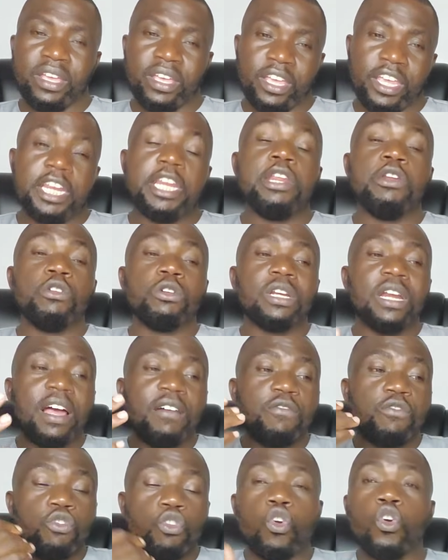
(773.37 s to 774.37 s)
He did not
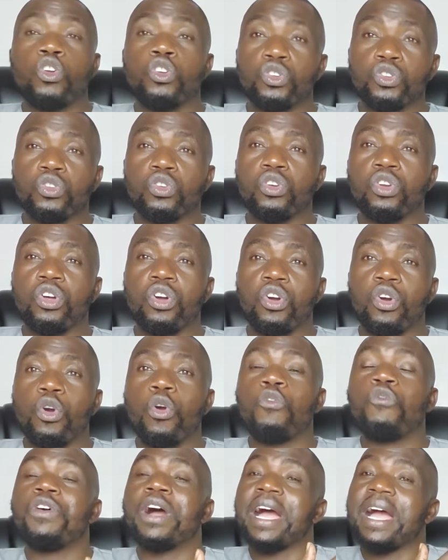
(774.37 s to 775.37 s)
have control
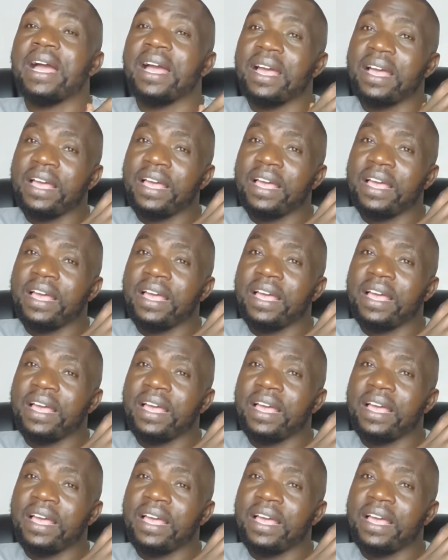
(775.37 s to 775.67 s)
over